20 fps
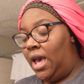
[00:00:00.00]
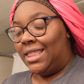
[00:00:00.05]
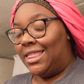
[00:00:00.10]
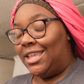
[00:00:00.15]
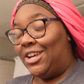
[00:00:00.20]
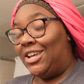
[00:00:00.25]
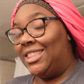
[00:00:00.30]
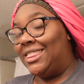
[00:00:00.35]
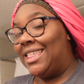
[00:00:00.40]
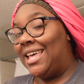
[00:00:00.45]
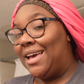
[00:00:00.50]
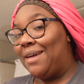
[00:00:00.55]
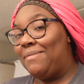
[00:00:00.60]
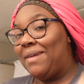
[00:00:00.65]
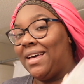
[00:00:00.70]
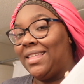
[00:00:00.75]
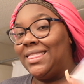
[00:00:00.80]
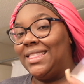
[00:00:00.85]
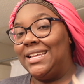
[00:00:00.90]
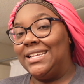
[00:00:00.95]
The good thing
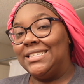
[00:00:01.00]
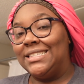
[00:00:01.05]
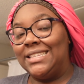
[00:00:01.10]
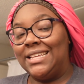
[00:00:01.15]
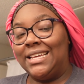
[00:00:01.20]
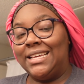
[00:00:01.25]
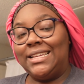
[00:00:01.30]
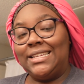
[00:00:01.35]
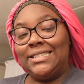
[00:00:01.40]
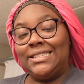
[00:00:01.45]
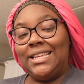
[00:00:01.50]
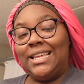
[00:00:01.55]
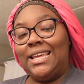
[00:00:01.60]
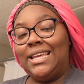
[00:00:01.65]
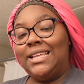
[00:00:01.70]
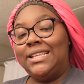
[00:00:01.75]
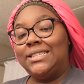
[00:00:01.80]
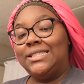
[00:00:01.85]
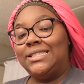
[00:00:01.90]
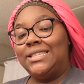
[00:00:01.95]
about this is
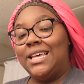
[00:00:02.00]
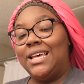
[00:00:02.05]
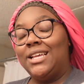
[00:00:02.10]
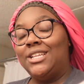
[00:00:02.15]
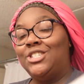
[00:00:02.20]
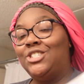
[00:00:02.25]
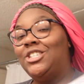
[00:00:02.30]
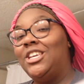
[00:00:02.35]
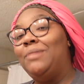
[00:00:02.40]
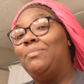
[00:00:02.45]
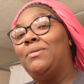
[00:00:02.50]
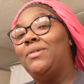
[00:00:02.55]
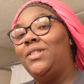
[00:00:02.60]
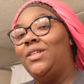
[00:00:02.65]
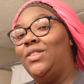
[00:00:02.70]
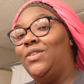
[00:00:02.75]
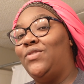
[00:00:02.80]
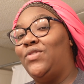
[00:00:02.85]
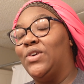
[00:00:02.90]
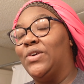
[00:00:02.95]
it's cheaper
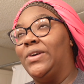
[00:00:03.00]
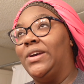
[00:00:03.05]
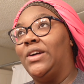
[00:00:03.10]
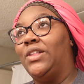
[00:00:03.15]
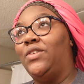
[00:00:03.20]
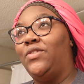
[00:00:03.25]
than the Foreo.